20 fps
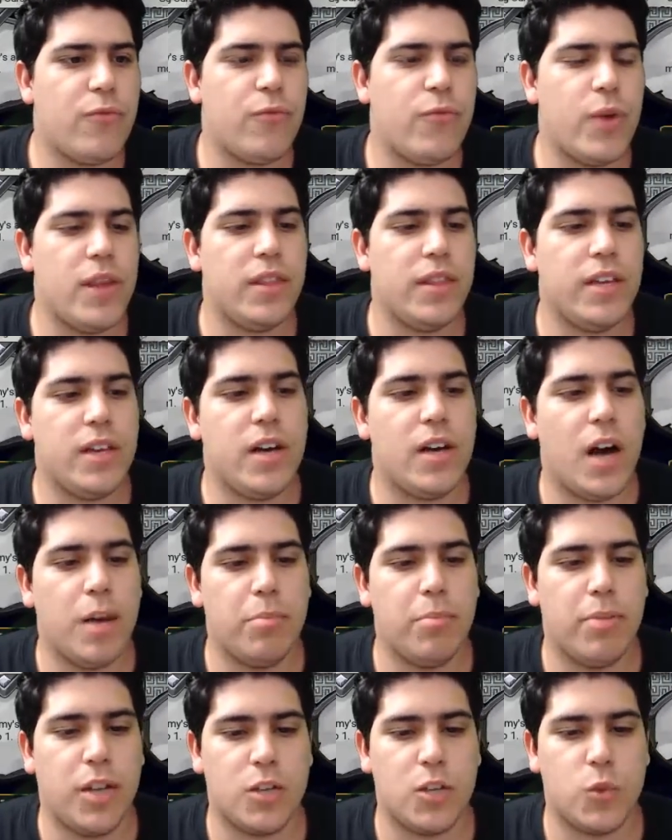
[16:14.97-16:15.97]
friendly god
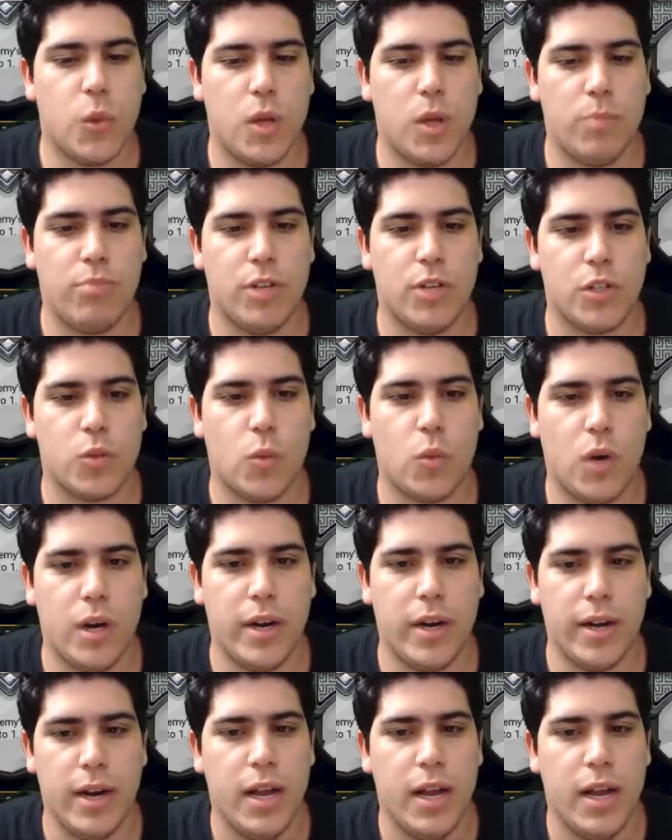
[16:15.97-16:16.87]
+1/+1,